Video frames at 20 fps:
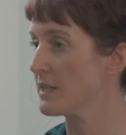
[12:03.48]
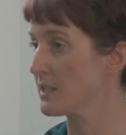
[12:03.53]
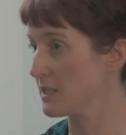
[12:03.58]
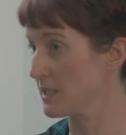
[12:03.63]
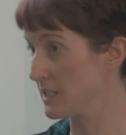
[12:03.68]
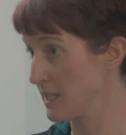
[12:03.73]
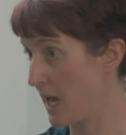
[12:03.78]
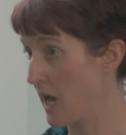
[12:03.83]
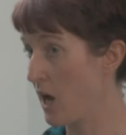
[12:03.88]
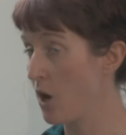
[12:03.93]

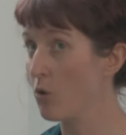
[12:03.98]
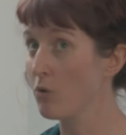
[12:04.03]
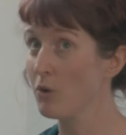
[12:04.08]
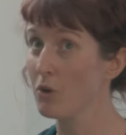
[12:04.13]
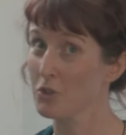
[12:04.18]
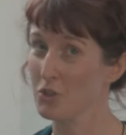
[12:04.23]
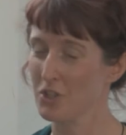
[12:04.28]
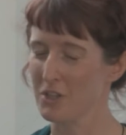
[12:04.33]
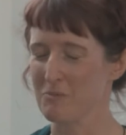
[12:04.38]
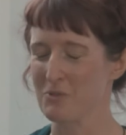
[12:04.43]
Adele
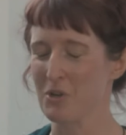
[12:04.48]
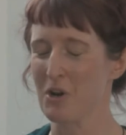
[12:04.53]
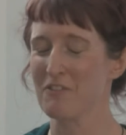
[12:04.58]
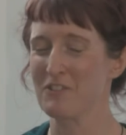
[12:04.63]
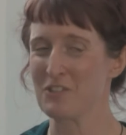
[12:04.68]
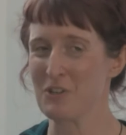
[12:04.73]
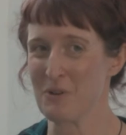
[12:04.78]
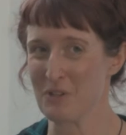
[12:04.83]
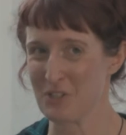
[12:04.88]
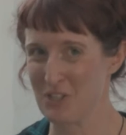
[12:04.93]
got shipped
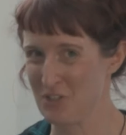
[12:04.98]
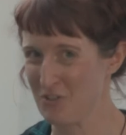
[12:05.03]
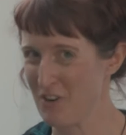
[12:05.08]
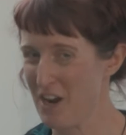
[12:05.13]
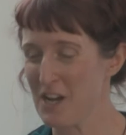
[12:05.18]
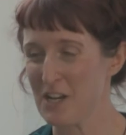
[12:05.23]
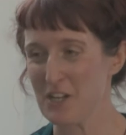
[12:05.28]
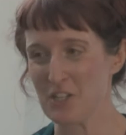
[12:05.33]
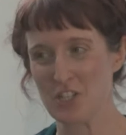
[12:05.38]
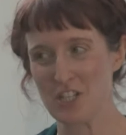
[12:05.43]
off to
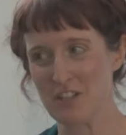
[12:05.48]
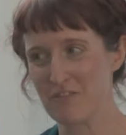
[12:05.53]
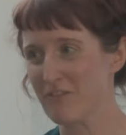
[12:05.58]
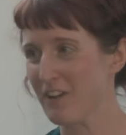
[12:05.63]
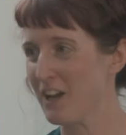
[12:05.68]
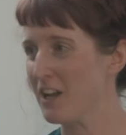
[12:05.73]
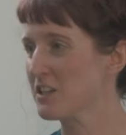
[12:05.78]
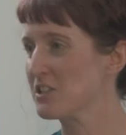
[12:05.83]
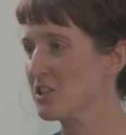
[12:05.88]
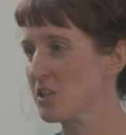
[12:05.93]
Australia. She
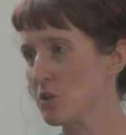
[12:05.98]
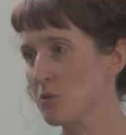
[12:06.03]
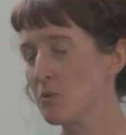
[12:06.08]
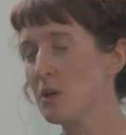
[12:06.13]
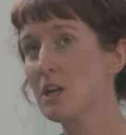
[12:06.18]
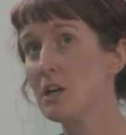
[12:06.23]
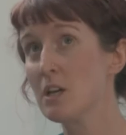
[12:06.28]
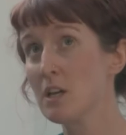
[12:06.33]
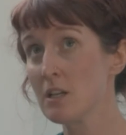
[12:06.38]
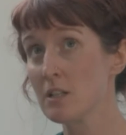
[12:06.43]
fell. So
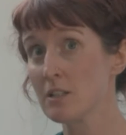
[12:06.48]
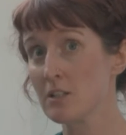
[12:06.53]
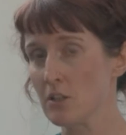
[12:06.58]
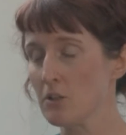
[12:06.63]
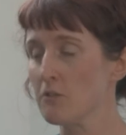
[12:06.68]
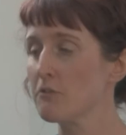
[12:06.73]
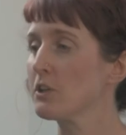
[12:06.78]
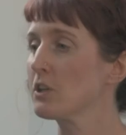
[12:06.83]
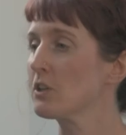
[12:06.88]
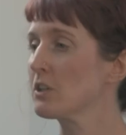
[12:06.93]

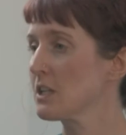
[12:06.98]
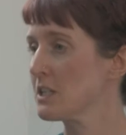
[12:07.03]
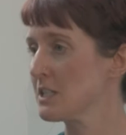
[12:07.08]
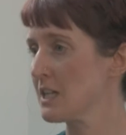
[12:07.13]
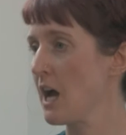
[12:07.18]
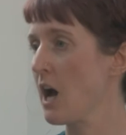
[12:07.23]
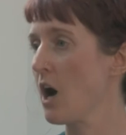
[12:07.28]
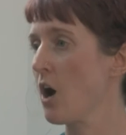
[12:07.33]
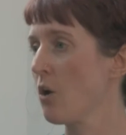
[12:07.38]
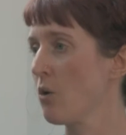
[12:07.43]
Sylvia and
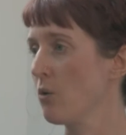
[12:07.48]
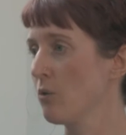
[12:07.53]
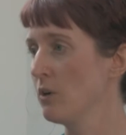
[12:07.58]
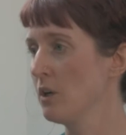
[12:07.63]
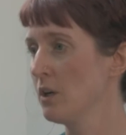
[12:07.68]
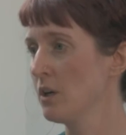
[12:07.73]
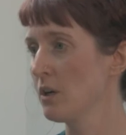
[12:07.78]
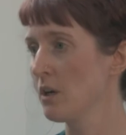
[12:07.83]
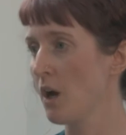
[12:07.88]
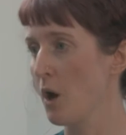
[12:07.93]
Adele
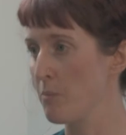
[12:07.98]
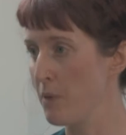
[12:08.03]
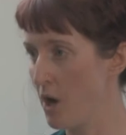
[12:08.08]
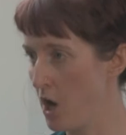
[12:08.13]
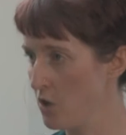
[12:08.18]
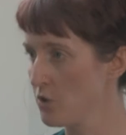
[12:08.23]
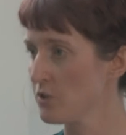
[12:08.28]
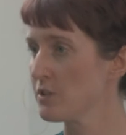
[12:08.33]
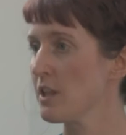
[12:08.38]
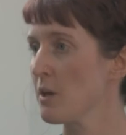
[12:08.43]

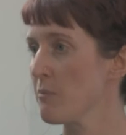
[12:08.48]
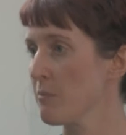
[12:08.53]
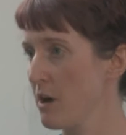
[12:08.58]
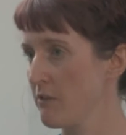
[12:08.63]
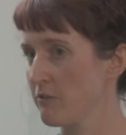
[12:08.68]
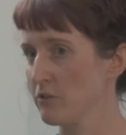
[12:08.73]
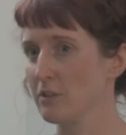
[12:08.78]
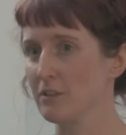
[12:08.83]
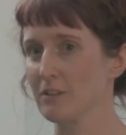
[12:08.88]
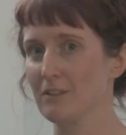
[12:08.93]
opposed their
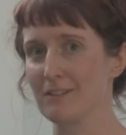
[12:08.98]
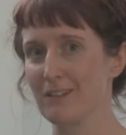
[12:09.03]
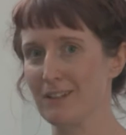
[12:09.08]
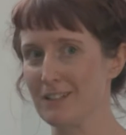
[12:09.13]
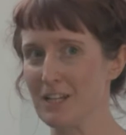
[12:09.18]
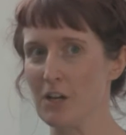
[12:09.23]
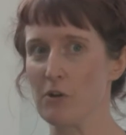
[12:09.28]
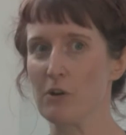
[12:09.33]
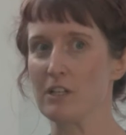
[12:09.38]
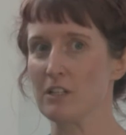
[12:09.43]
mother, and
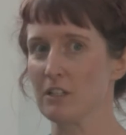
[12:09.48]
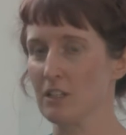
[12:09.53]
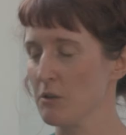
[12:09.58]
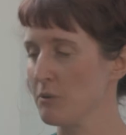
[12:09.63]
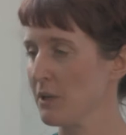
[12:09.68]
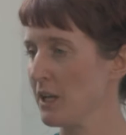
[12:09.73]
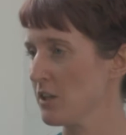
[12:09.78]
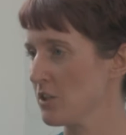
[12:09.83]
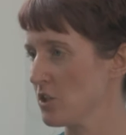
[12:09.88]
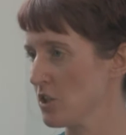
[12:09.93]
Adele ended
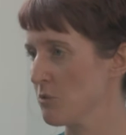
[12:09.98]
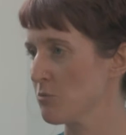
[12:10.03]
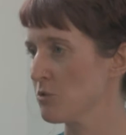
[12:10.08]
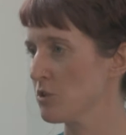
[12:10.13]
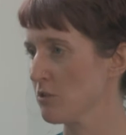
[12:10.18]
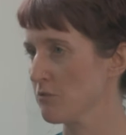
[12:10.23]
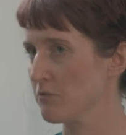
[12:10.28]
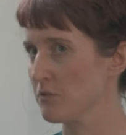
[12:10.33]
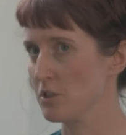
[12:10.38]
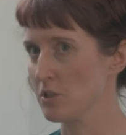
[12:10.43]
up getting
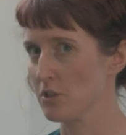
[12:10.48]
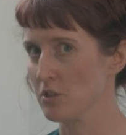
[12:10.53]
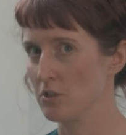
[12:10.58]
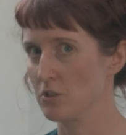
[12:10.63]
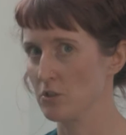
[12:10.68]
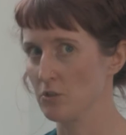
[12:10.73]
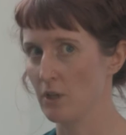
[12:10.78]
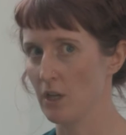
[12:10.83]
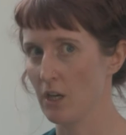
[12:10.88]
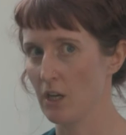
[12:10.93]
shipped off
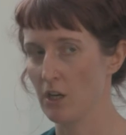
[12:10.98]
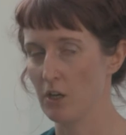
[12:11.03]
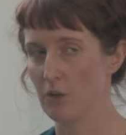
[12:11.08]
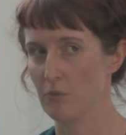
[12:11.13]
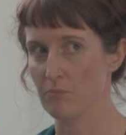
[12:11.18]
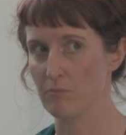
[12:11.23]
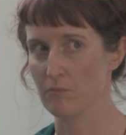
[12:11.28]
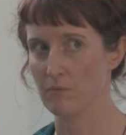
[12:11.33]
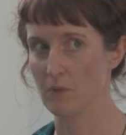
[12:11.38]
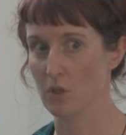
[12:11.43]
to
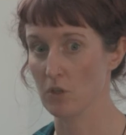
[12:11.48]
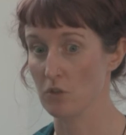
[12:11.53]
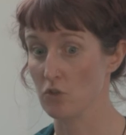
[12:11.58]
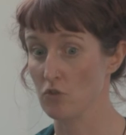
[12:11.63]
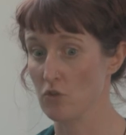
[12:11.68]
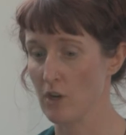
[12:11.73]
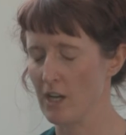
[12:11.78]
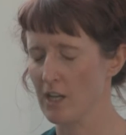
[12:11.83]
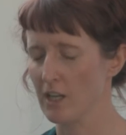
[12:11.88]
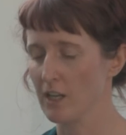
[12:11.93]

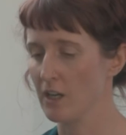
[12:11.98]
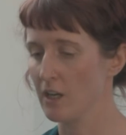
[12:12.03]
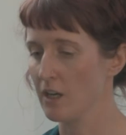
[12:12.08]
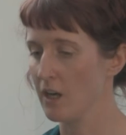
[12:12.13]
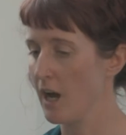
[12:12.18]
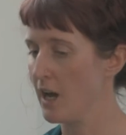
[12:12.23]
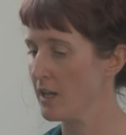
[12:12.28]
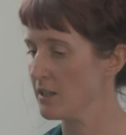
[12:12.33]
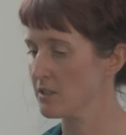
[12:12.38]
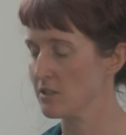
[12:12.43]

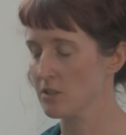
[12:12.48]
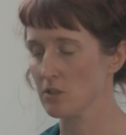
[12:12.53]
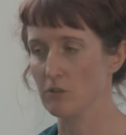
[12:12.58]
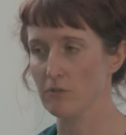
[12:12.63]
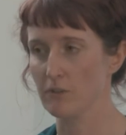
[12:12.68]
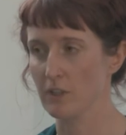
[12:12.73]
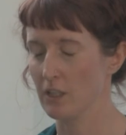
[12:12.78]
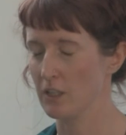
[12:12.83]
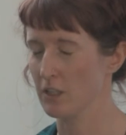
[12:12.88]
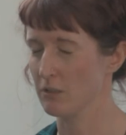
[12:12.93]
Australia, and
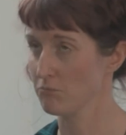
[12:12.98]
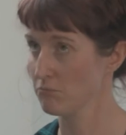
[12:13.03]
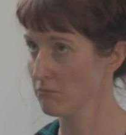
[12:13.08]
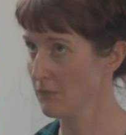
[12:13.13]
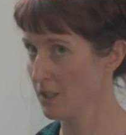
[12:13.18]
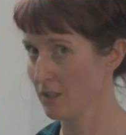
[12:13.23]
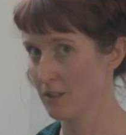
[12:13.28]
Sylvia